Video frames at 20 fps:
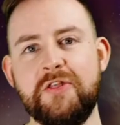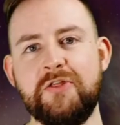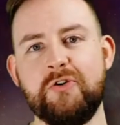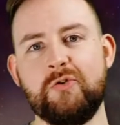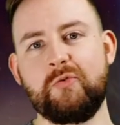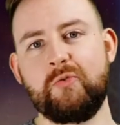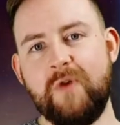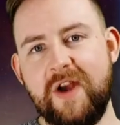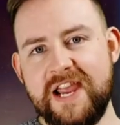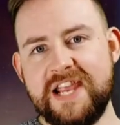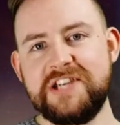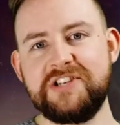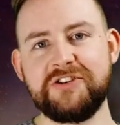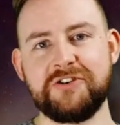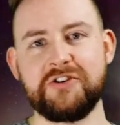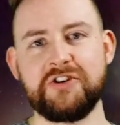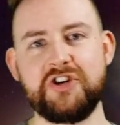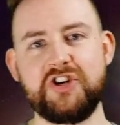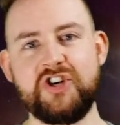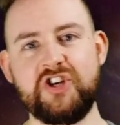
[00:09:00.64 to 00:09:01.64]
the
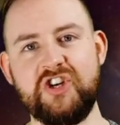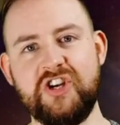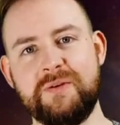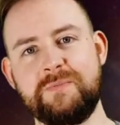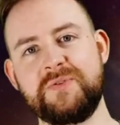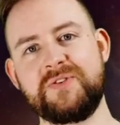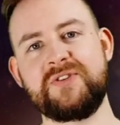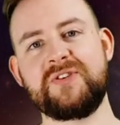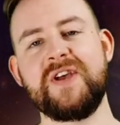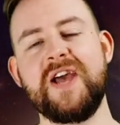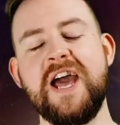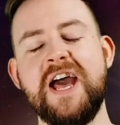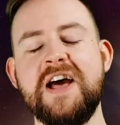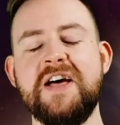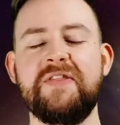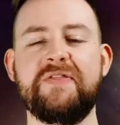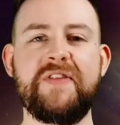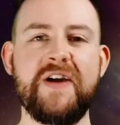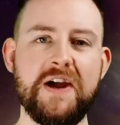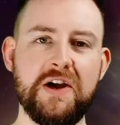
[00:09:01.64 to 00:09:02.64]
raider ships.
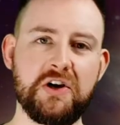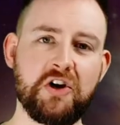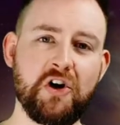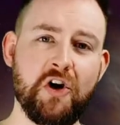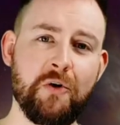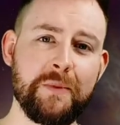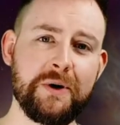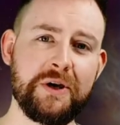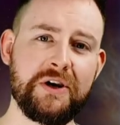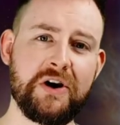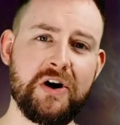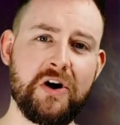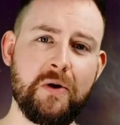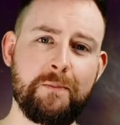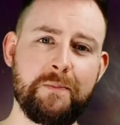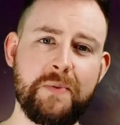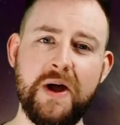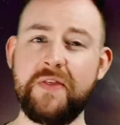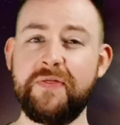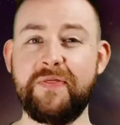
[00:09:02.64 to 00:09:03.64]
They're coming
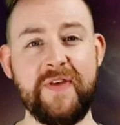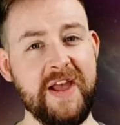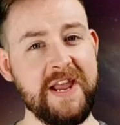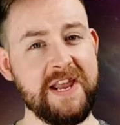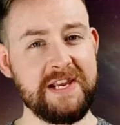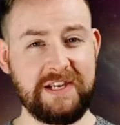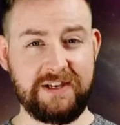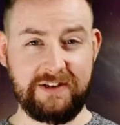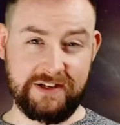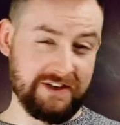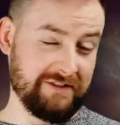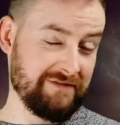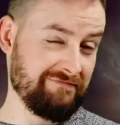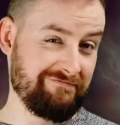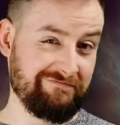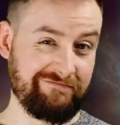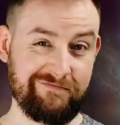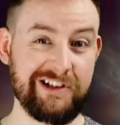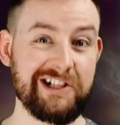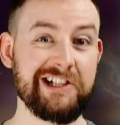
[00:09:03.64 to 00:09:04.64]
up, they can
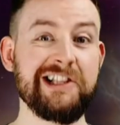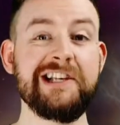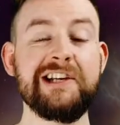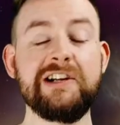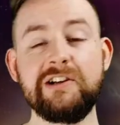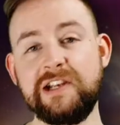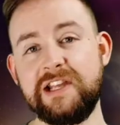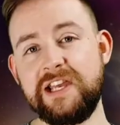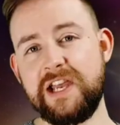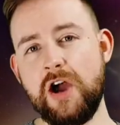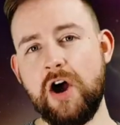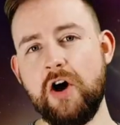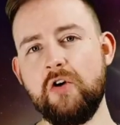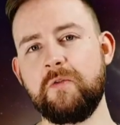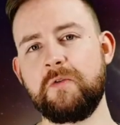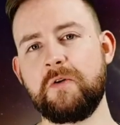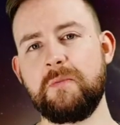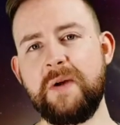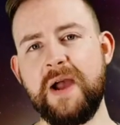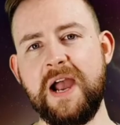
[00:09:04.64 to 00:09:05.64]
clearly
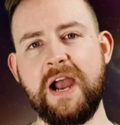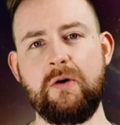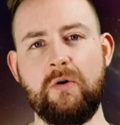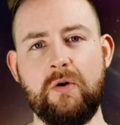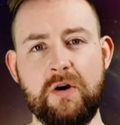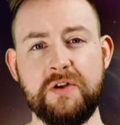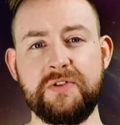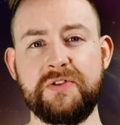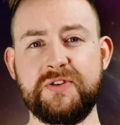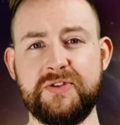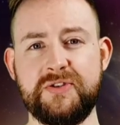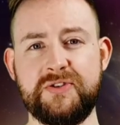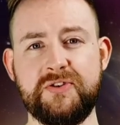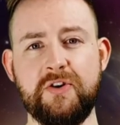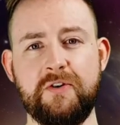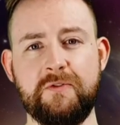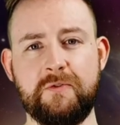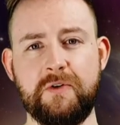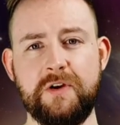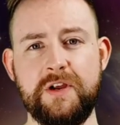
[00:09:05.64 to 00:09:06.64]
overpower the
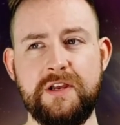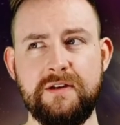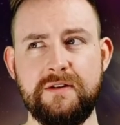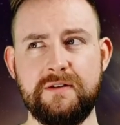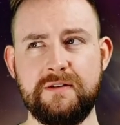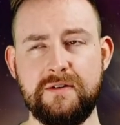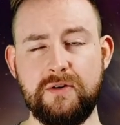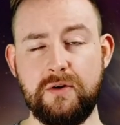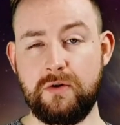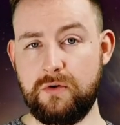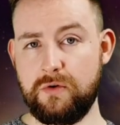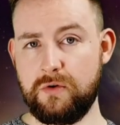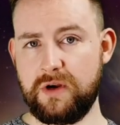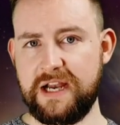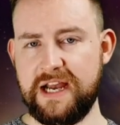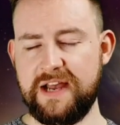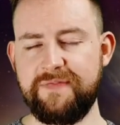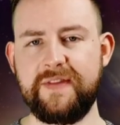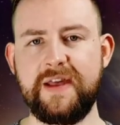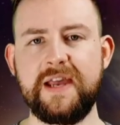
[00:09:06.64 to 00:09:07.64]
Discovery, or
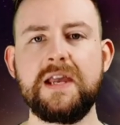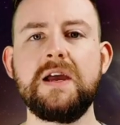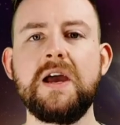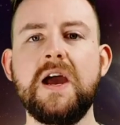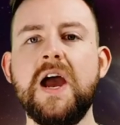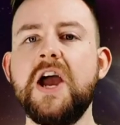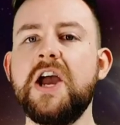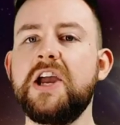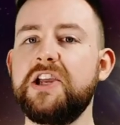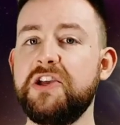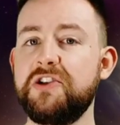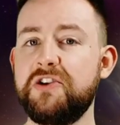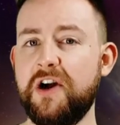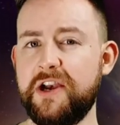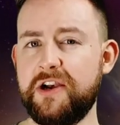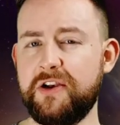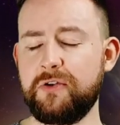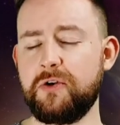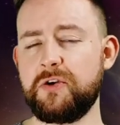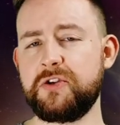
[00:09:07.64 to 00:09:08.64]
can they?
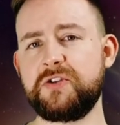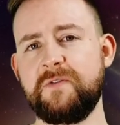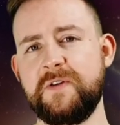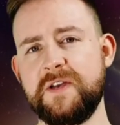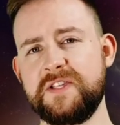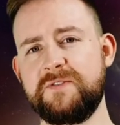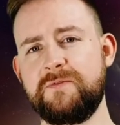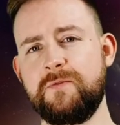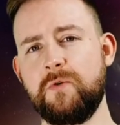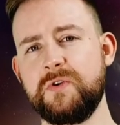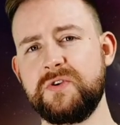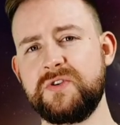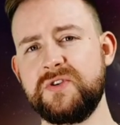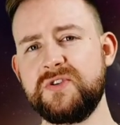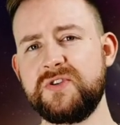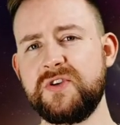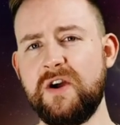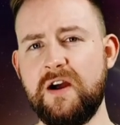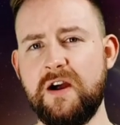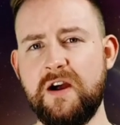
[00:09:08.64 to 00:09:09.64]
United Earth Defense
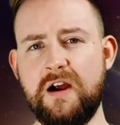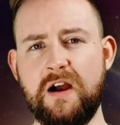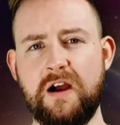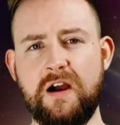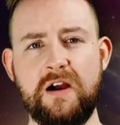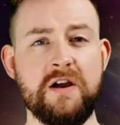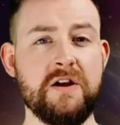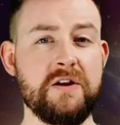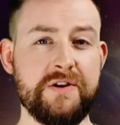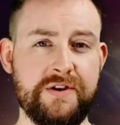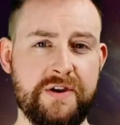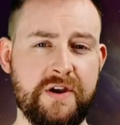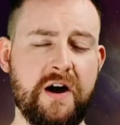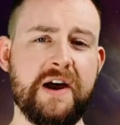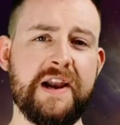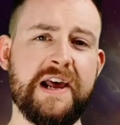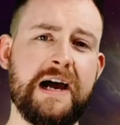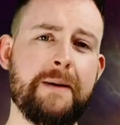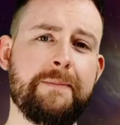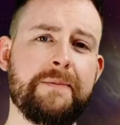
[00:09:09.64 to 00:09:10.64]
Forces are
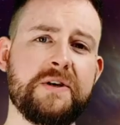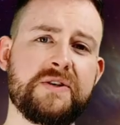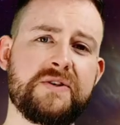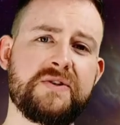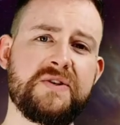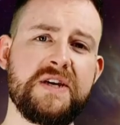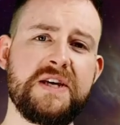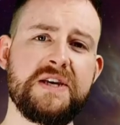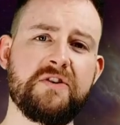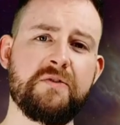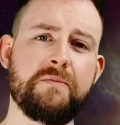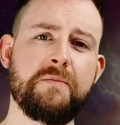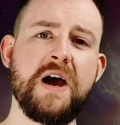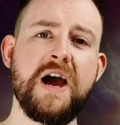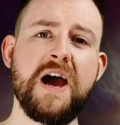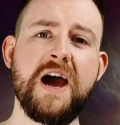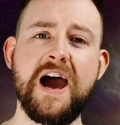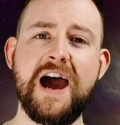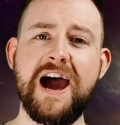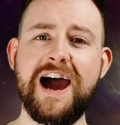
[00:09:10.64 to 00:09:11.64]
not happy to see them,
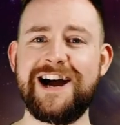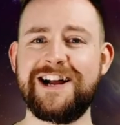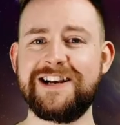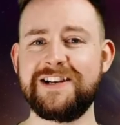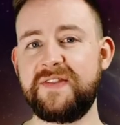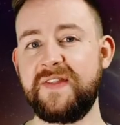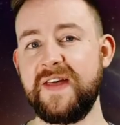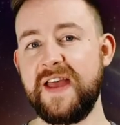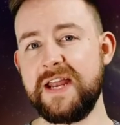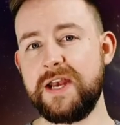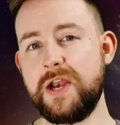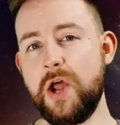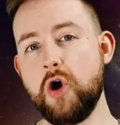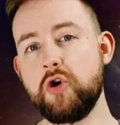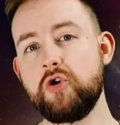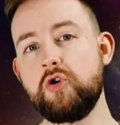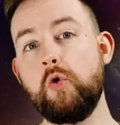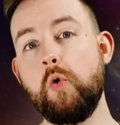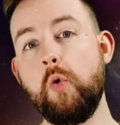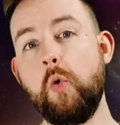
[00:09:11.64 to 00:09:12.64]
and then
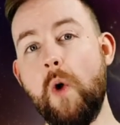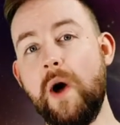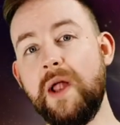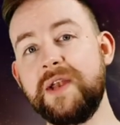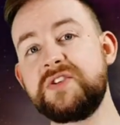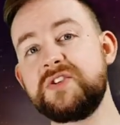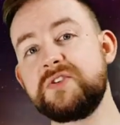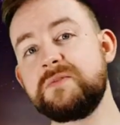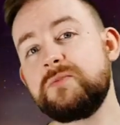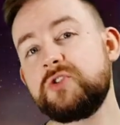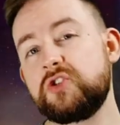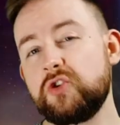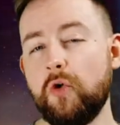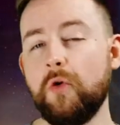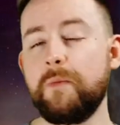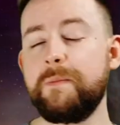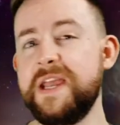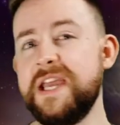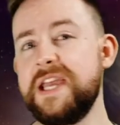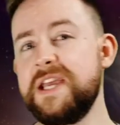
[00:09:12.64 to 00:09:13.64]
quantum
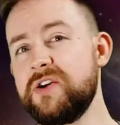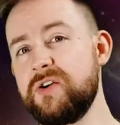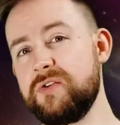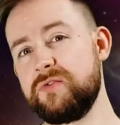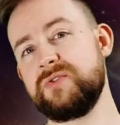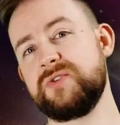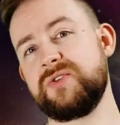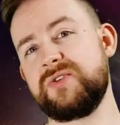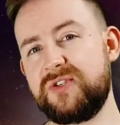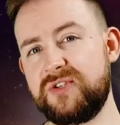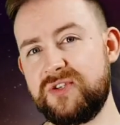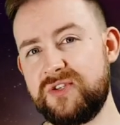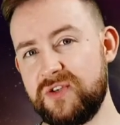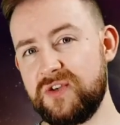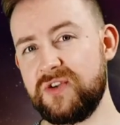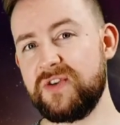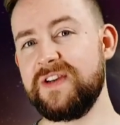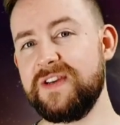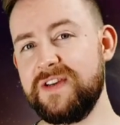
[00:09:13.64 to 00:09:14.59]
torpedoes